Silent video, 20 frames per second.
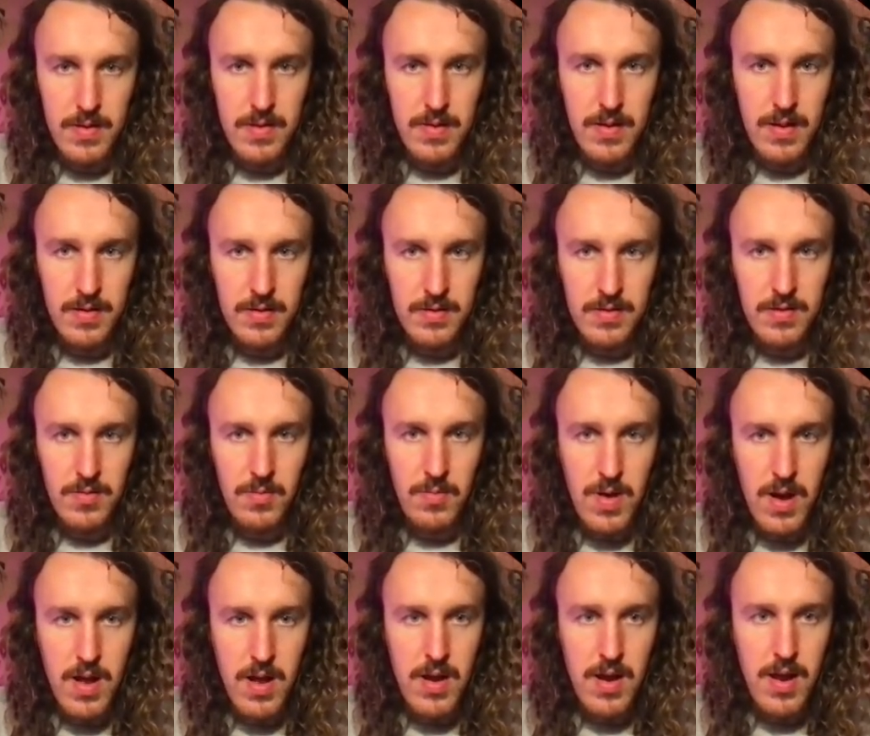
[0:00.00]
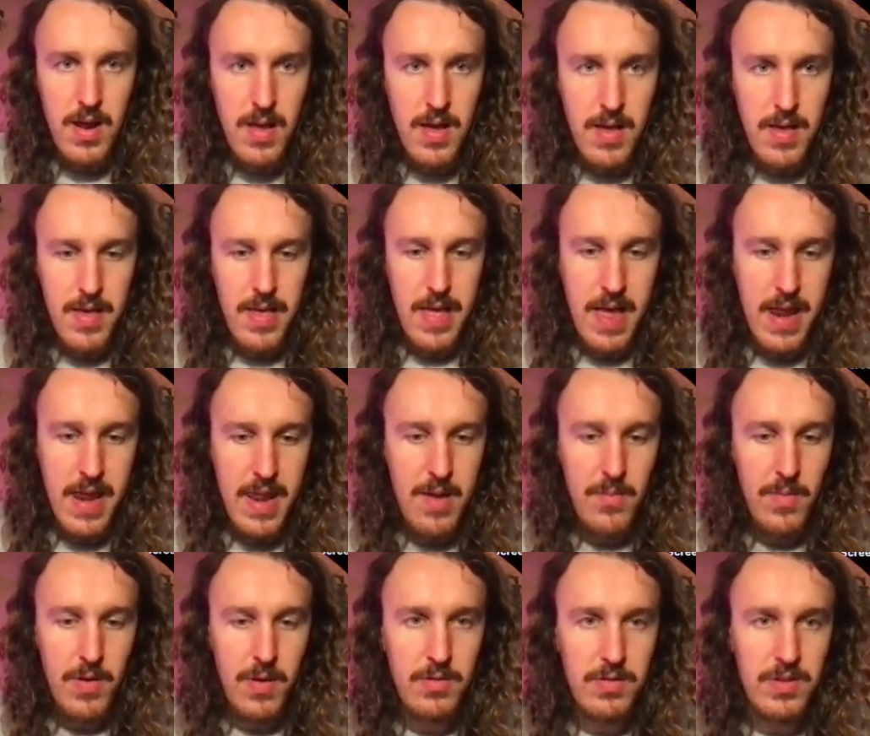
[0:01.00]
That's the one. And then
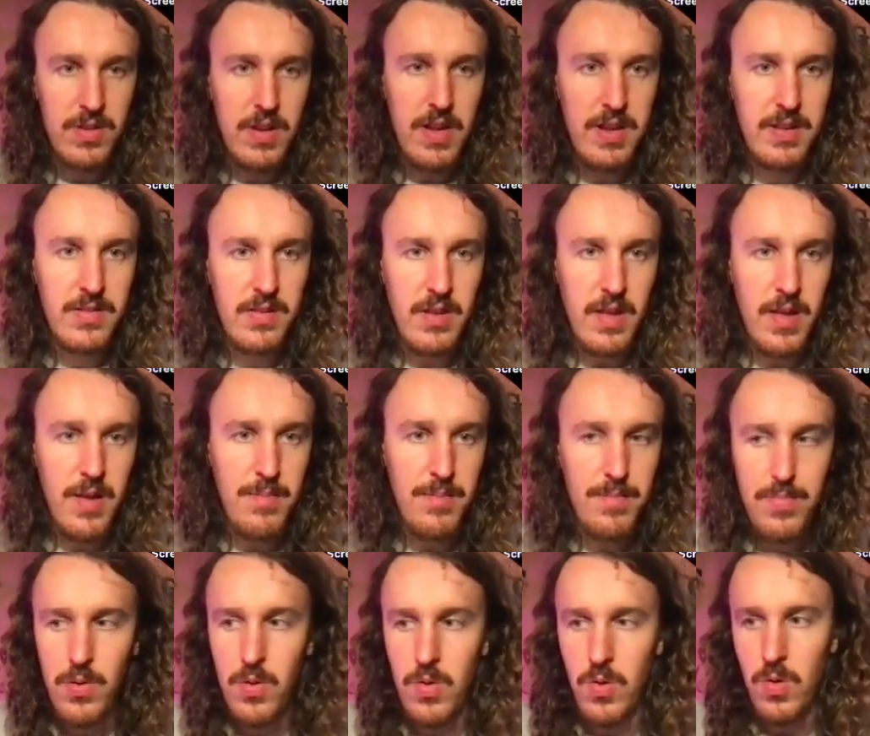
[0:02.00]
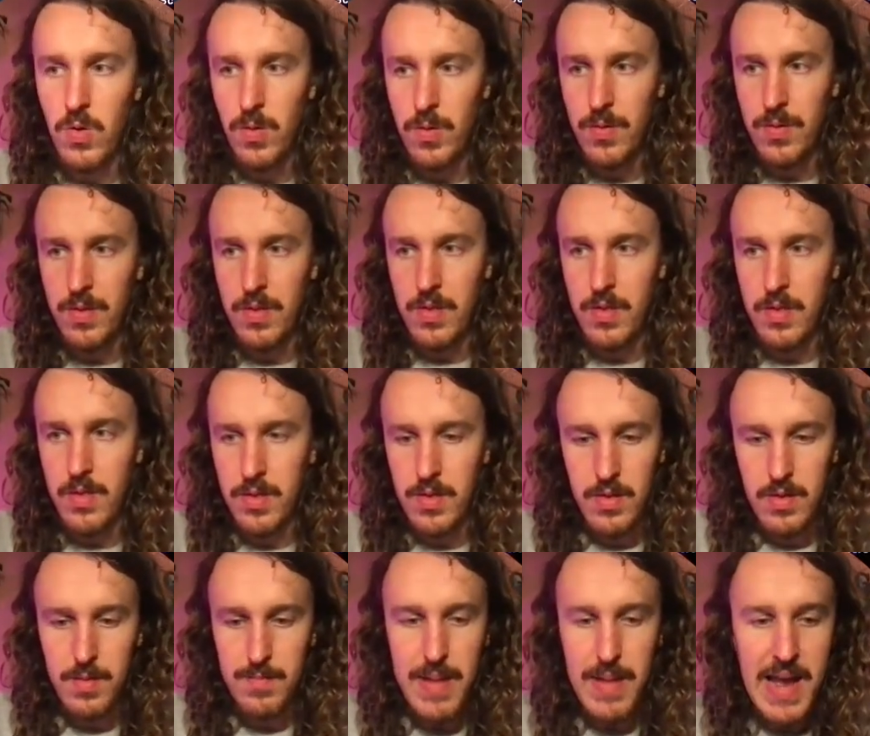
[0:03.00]
we also need to import
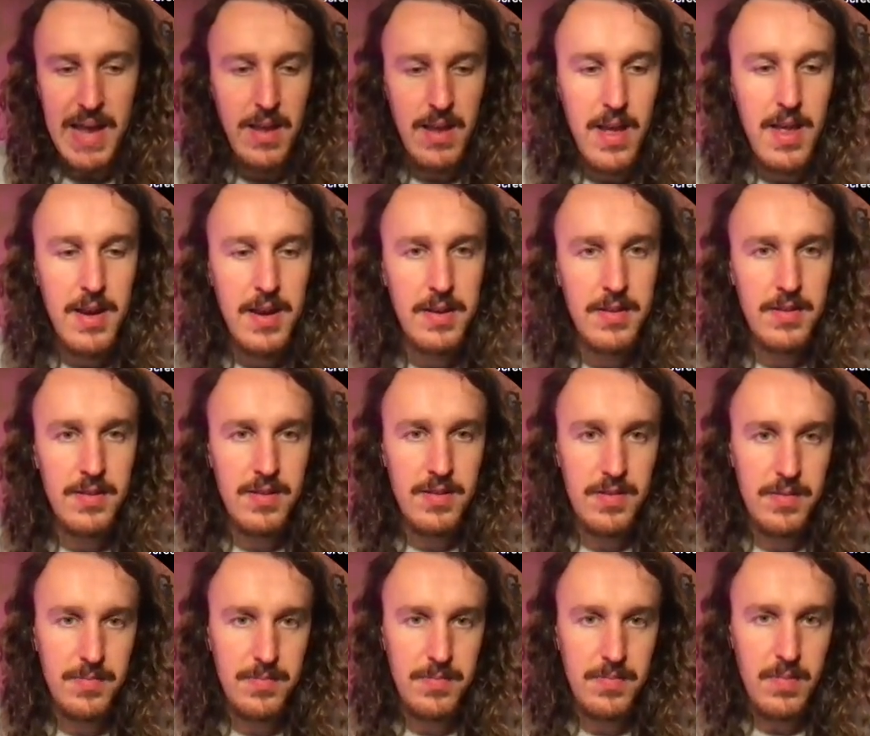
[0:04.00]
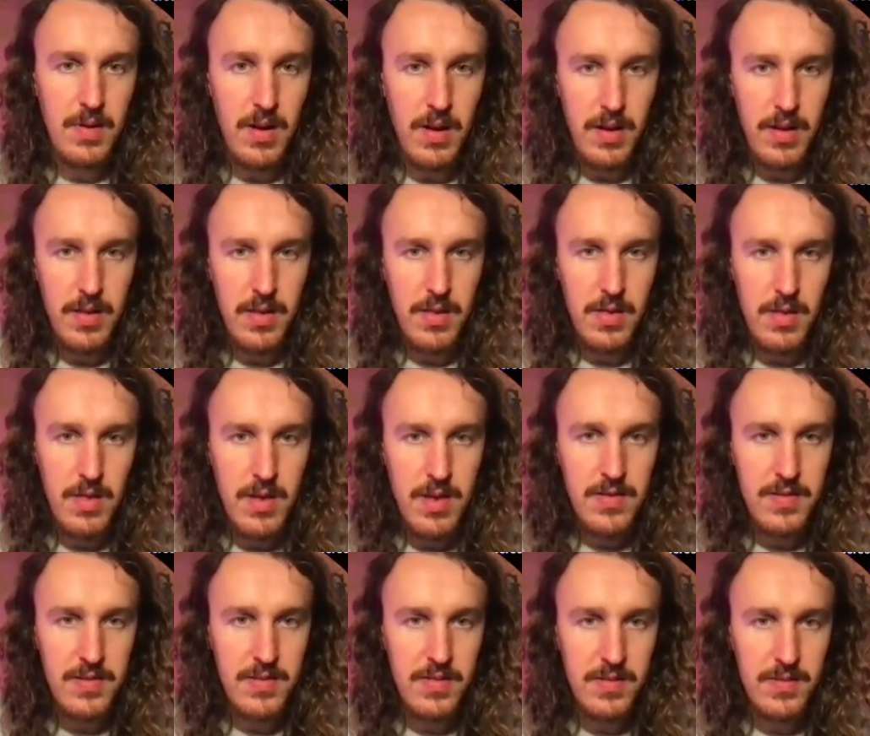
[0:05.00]
the backend like
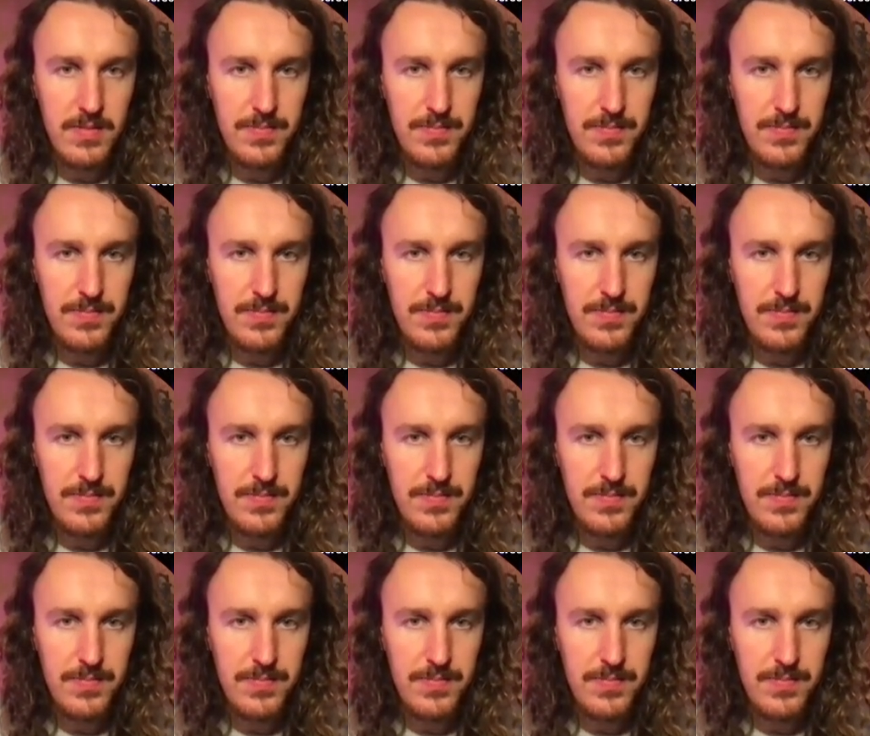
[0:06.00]
this.